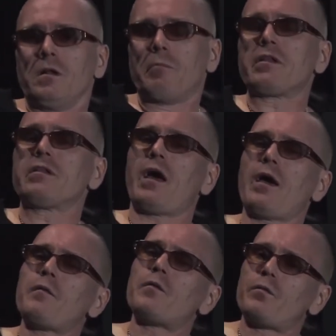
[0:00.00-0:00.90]
but
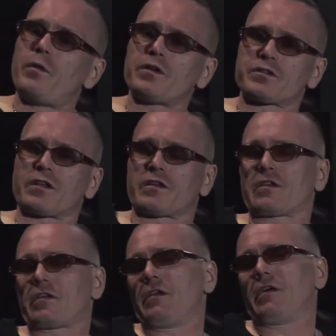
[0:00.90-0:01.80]
I registered
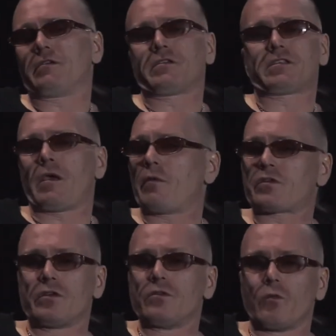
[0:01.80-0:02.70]
that, and the same
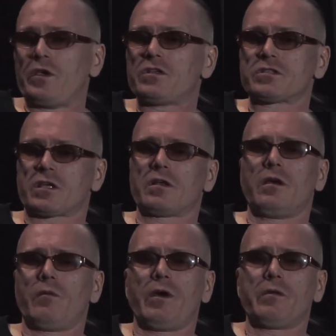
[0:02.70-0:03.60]
with Norwegians.
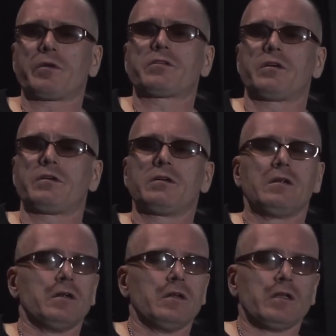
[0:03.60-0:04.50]
But the
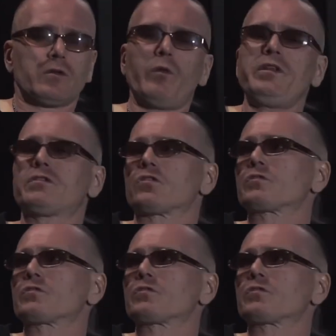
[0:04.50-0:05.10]
winter